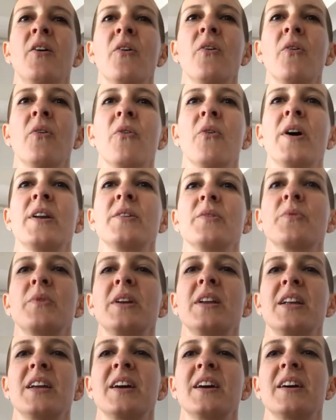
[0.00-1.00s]
what
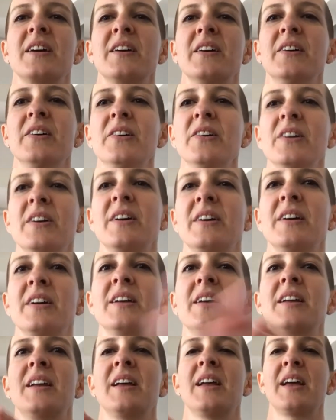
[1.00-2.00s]
we do
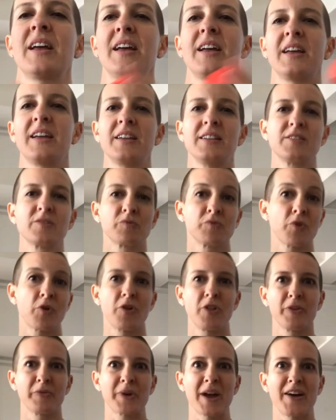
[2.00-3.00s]
is
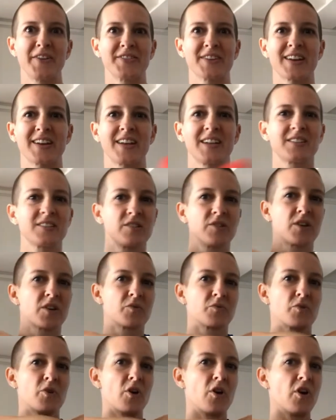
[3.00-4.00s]
roll around on it. You
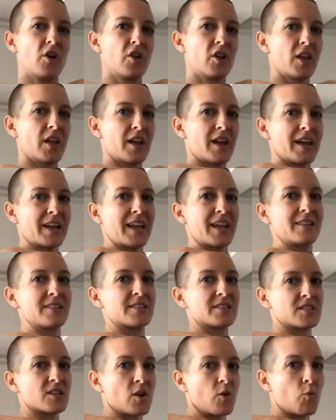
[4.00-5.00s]
can roll
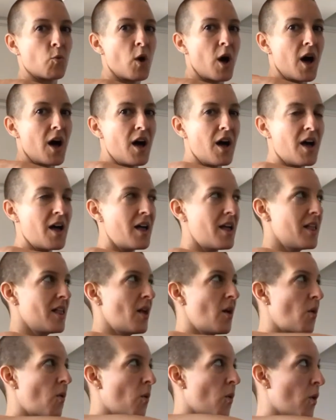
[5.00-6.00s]
against a
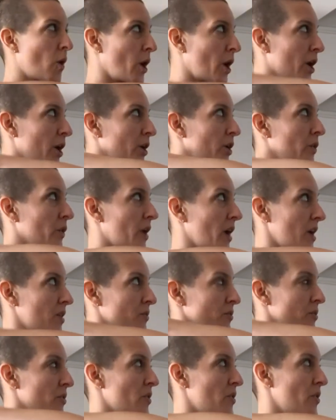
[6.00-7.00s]
wall, or you can
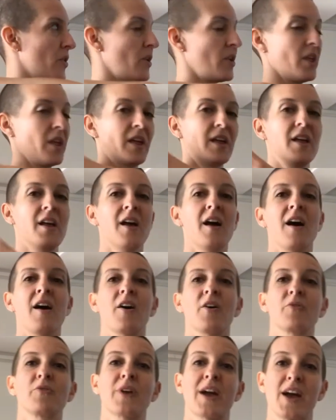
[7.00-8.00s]
roll
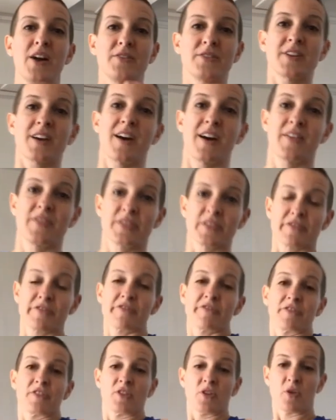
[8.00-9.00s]
around on the
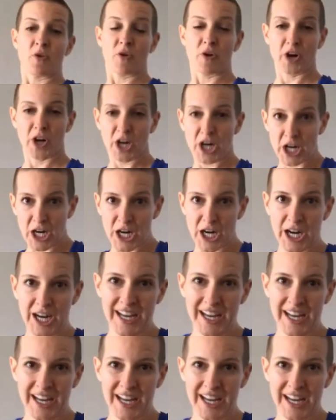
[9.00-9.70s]
floor